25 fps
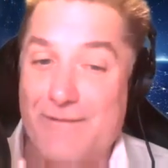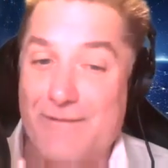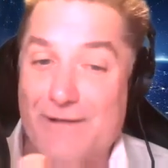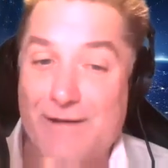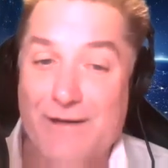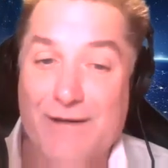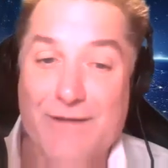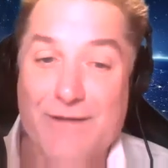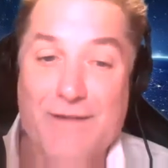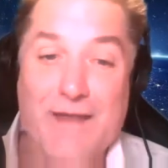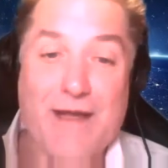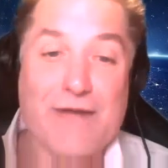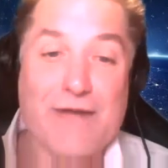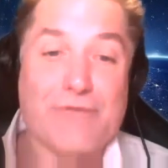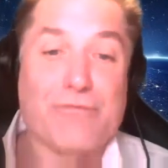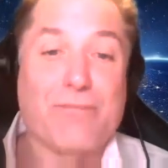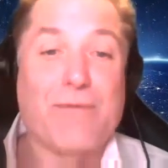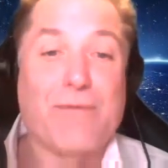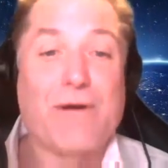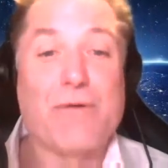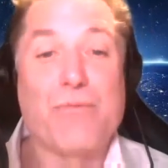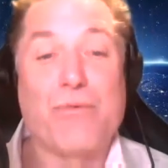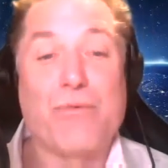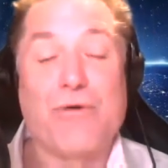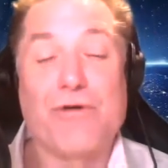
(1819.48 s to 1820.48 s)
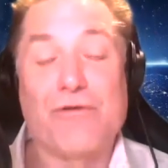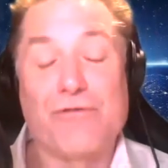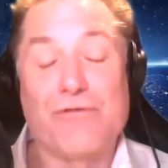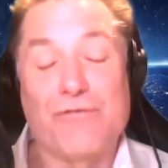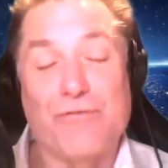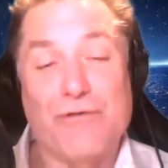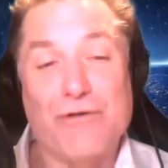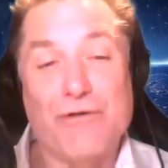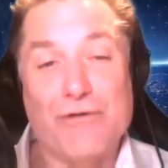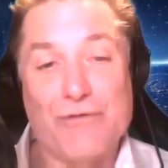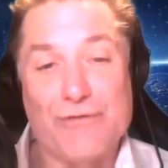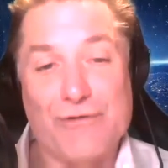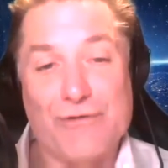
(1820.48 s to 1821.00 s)
And that's my words
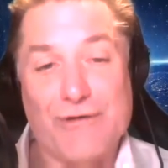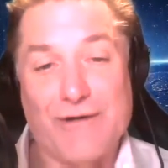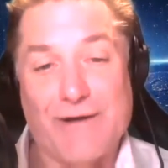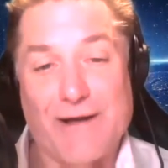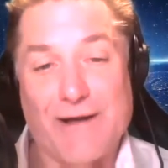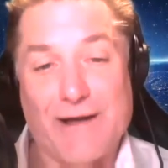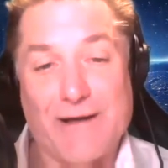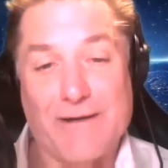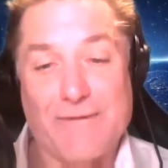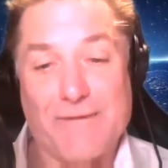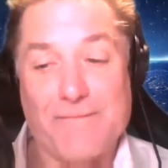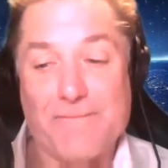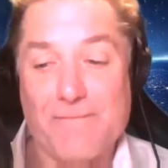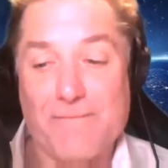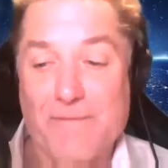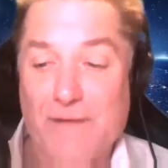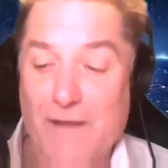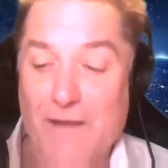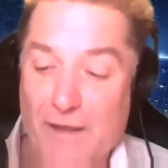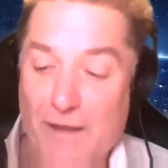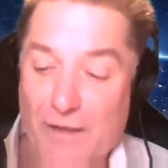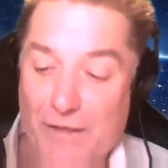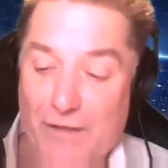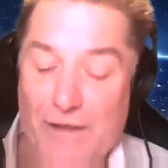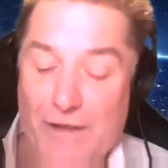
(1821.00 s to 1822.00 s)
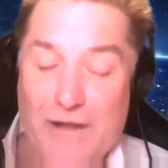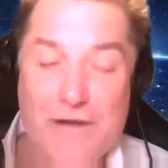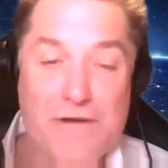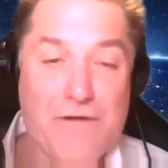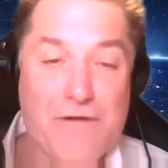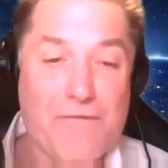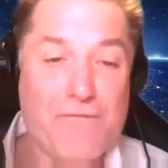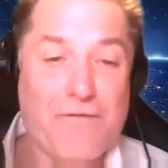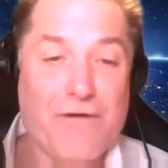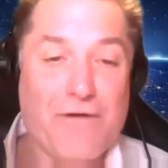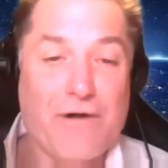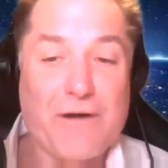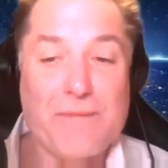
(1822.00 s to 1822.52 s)
for you today. Thank
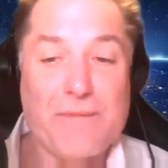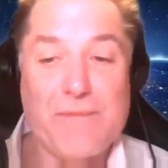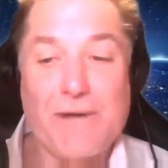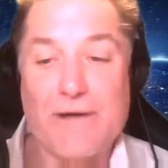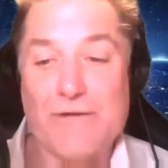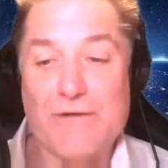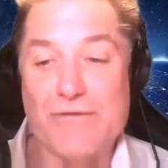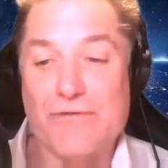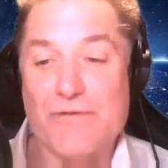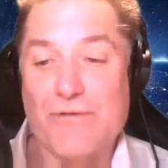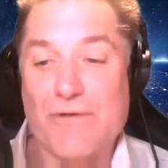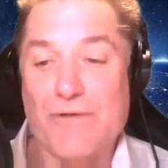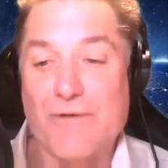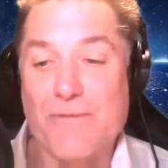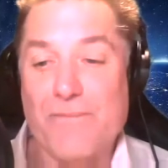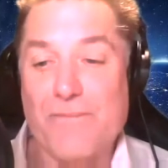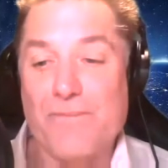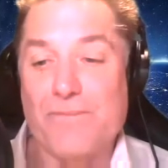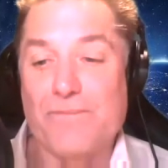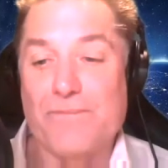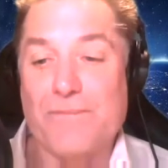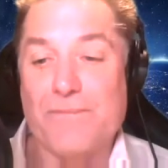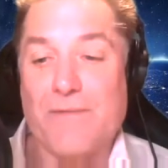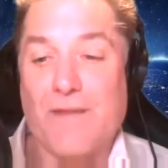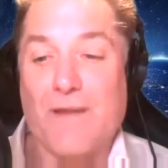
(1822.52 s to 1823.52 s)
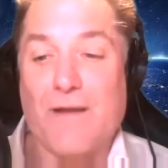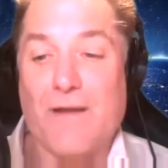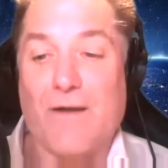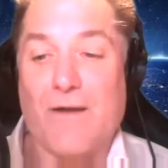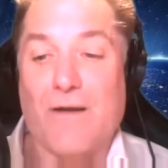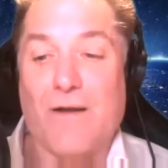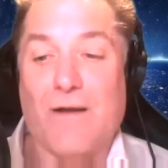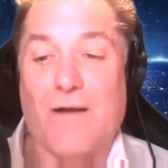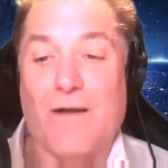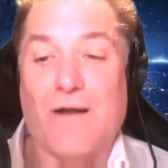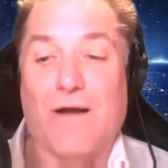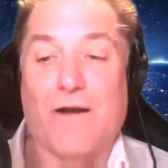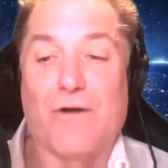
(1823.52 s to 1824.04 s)
you very much.
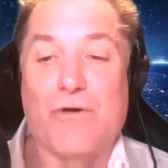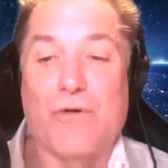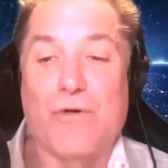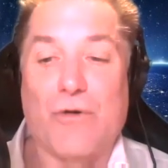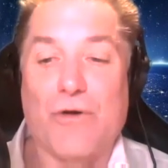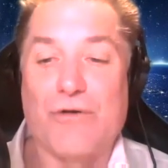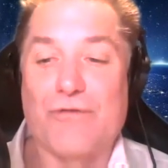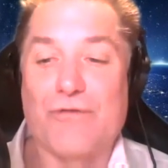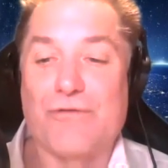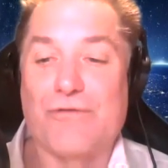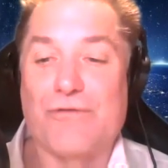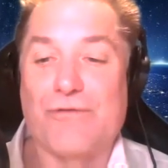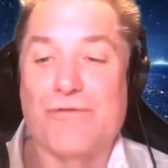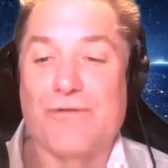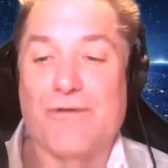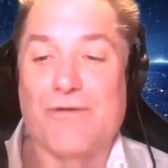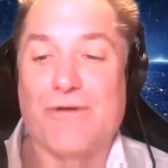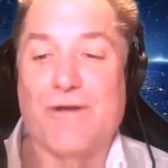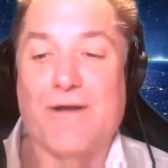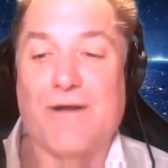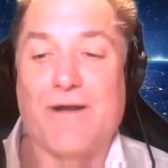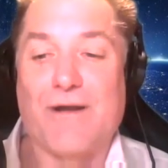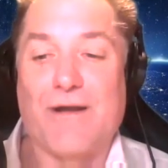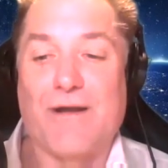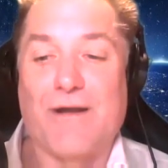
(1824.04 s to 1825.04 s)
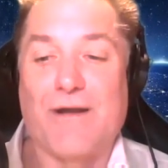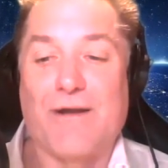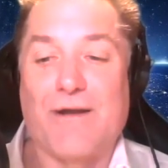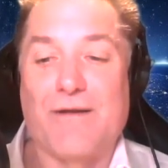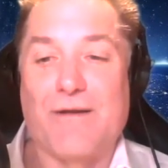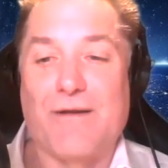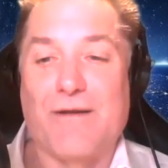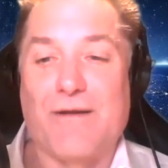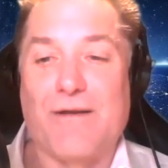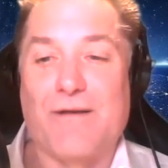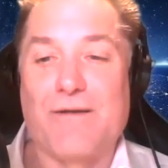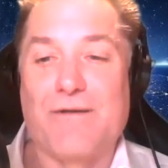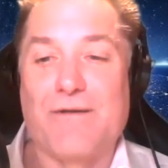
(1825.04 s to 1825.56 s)
Of course,
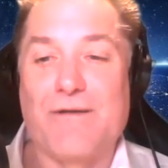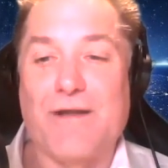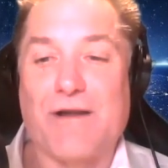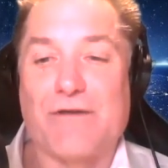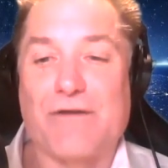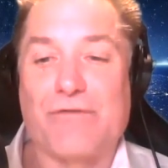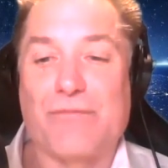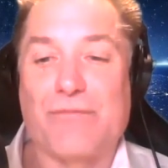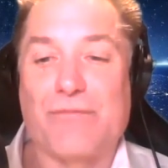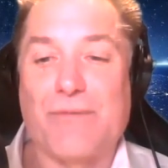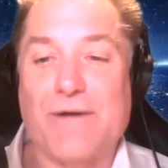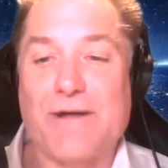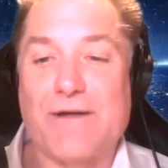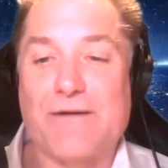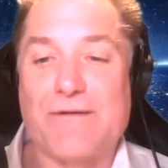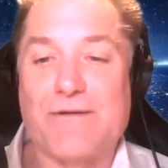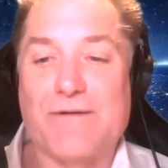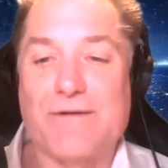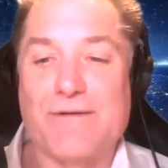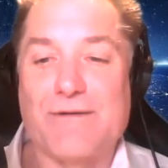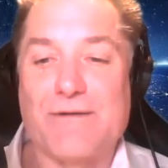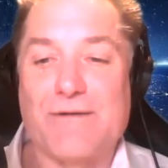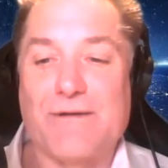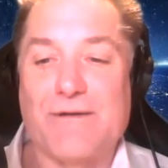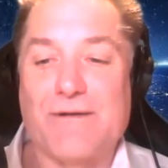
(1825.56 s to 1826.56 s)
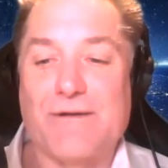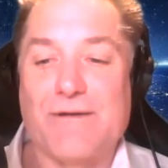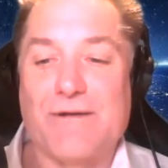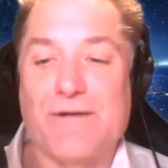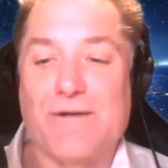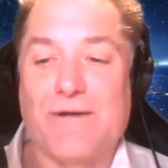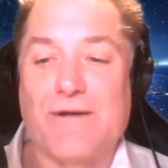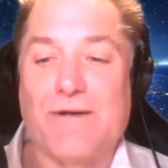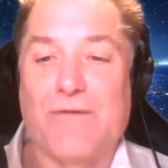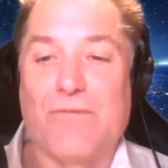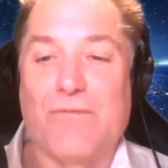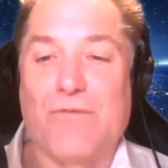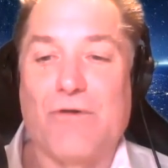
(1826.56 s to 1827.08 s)
next week
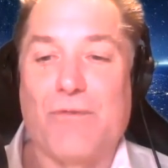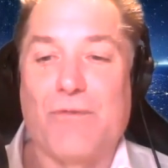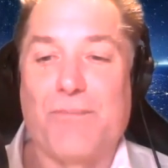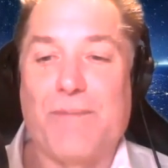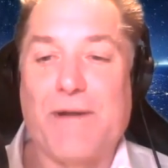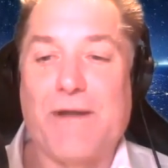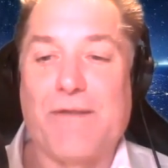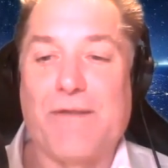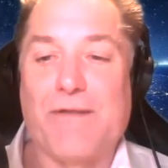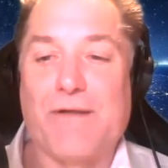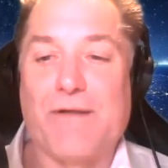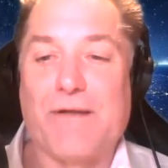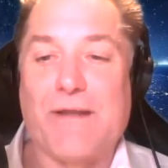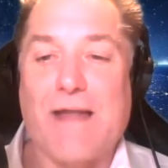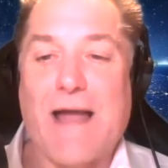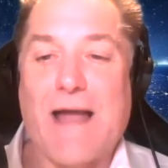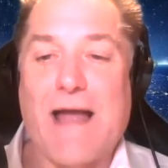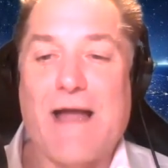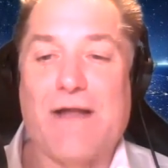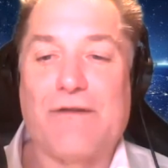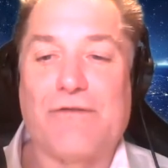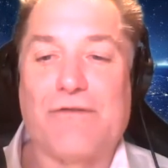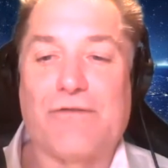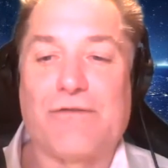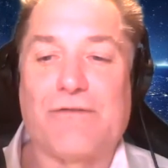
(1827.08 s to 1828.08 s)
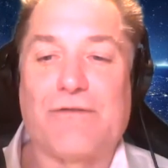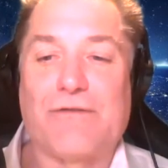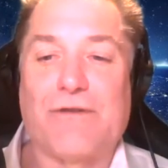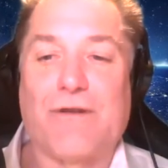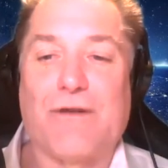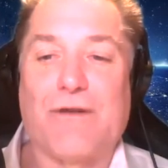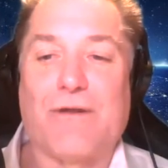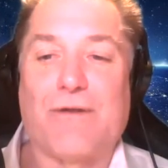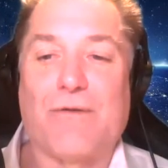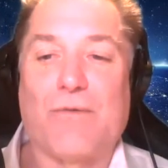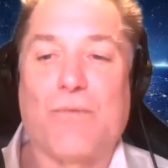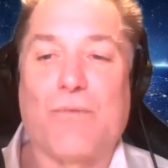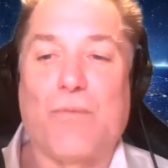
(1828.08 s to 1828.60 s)
will be the last
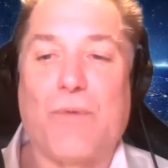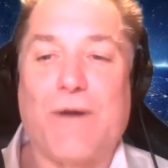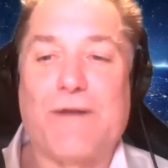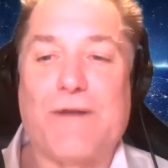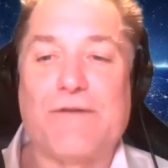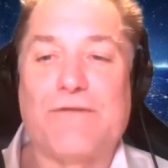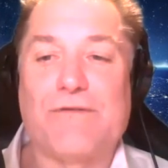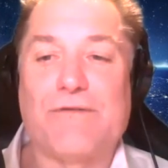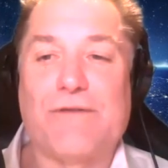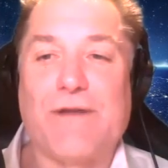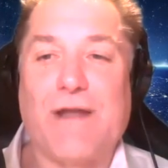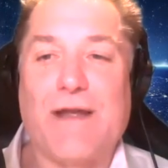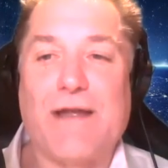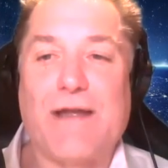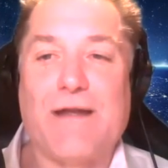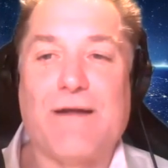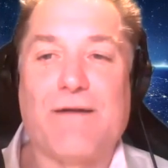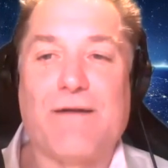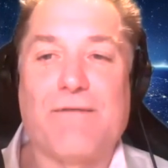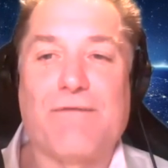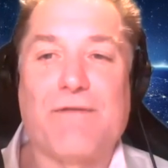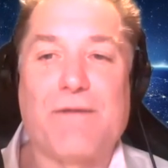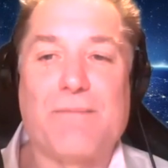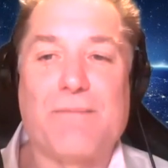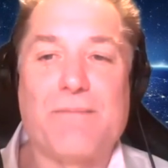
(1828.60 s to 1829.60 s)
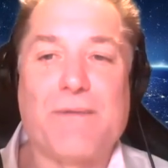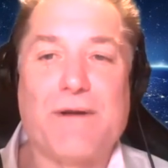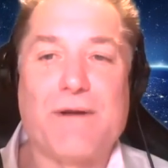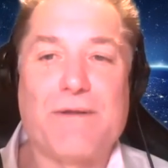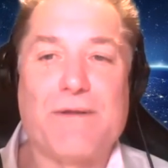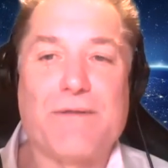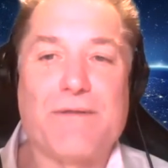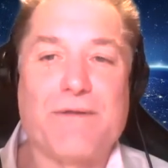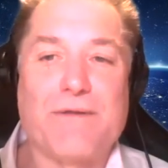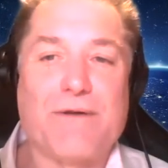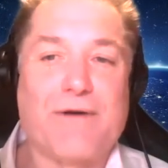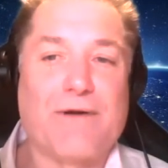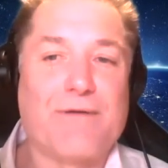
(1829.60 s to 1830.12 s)
Wednesday of the month
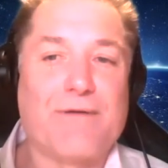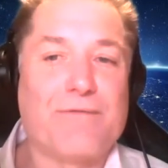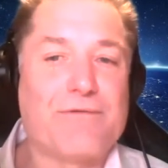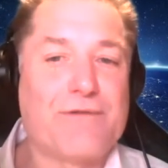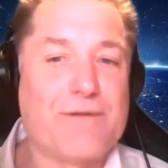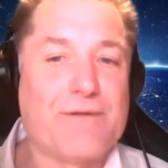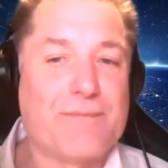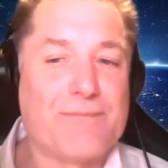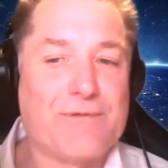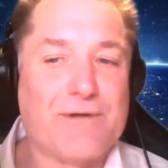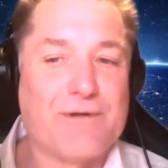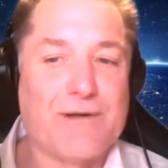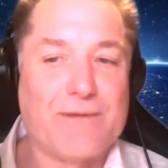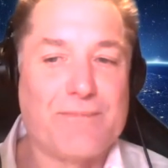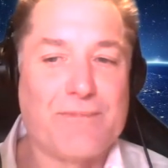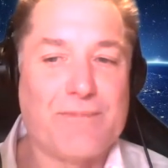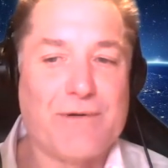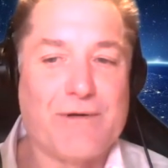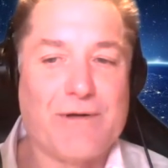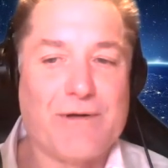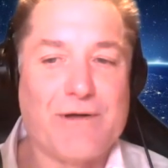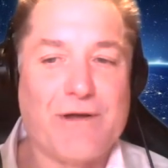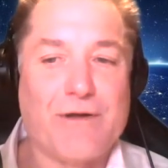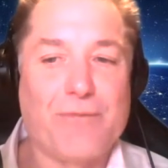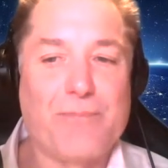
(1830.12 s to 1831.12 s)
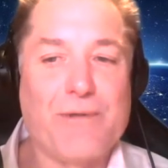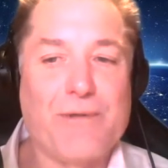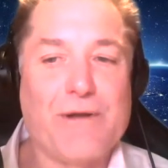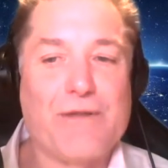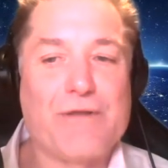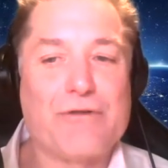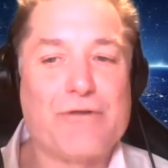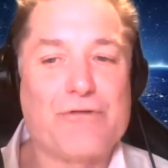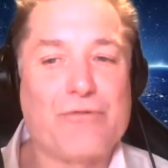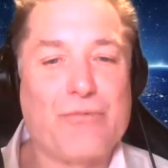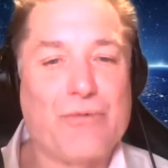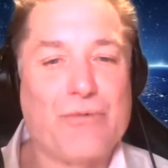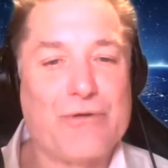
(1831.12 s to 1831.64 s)
of September. It'll be
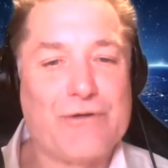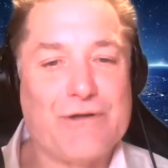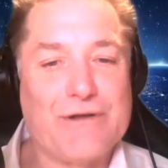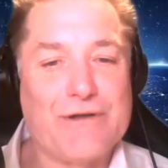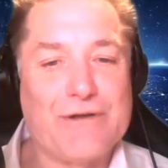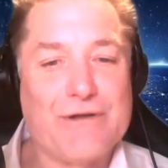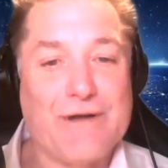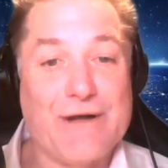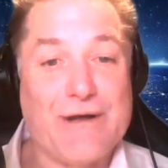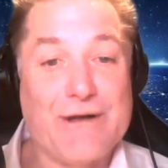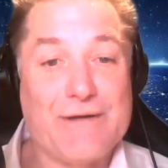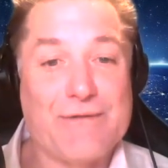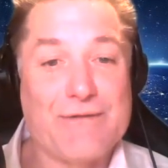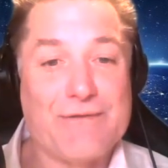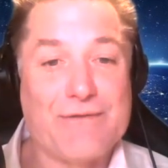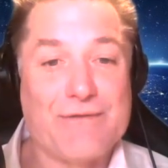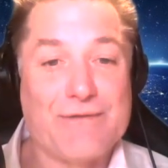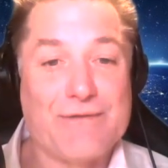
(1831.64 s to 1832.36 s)
the 29th.